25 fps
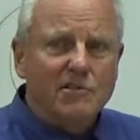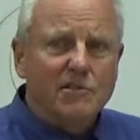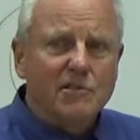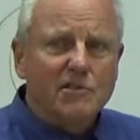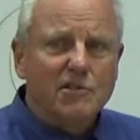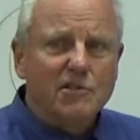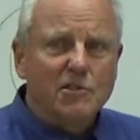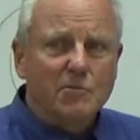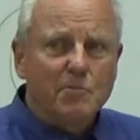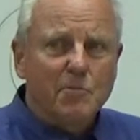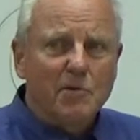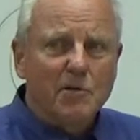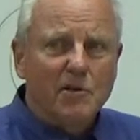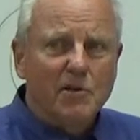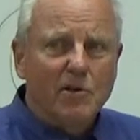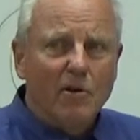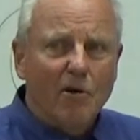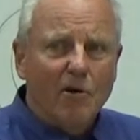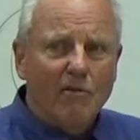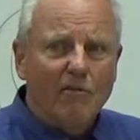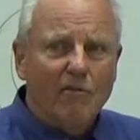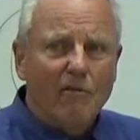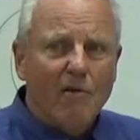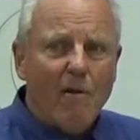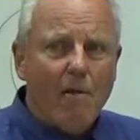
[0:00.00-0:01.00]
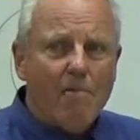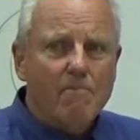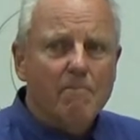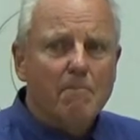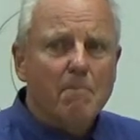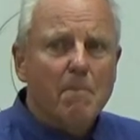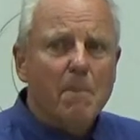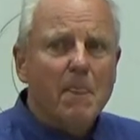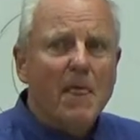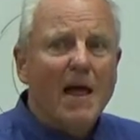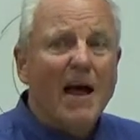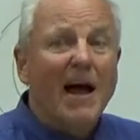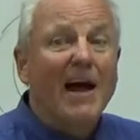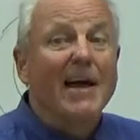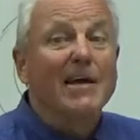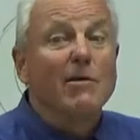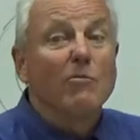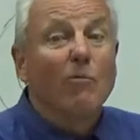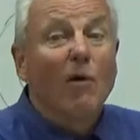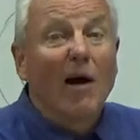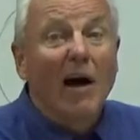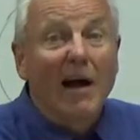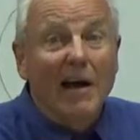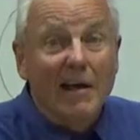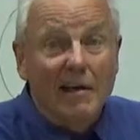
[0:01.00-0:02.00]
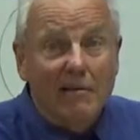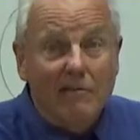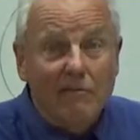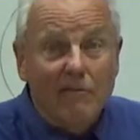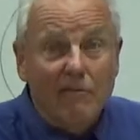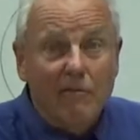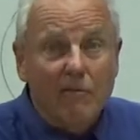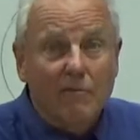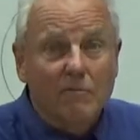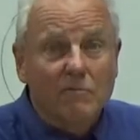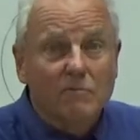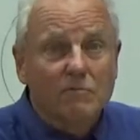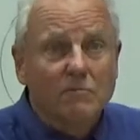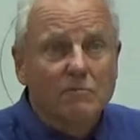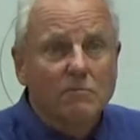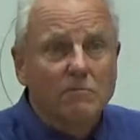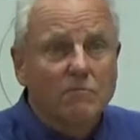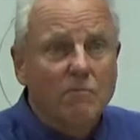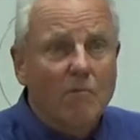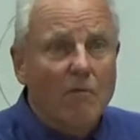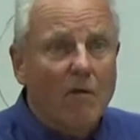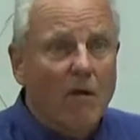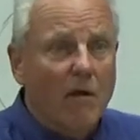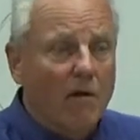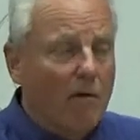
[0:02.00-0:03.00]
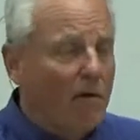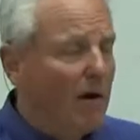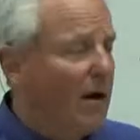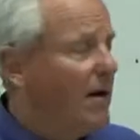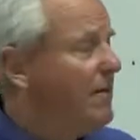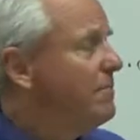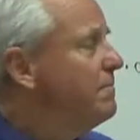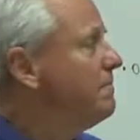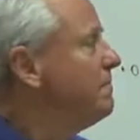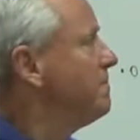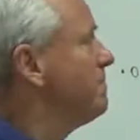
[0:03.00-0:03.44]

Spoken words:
the speed of a wave. Alright?